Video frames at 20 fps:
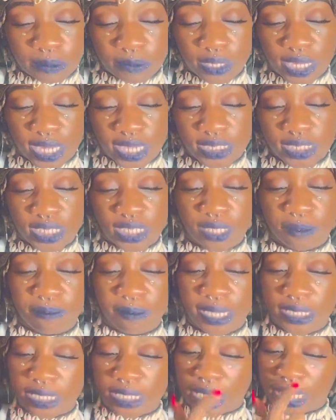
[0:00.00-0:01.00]
Some of you guys could have
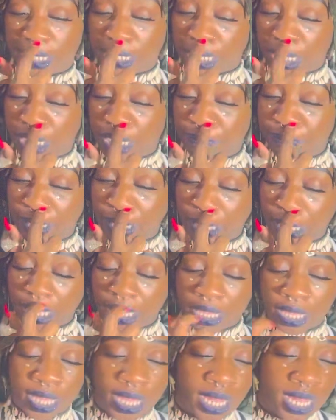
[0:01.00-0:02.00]
met the love
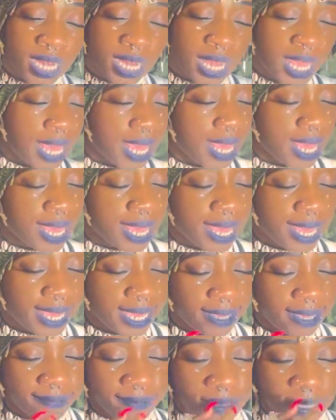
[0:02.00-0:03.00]
of your life.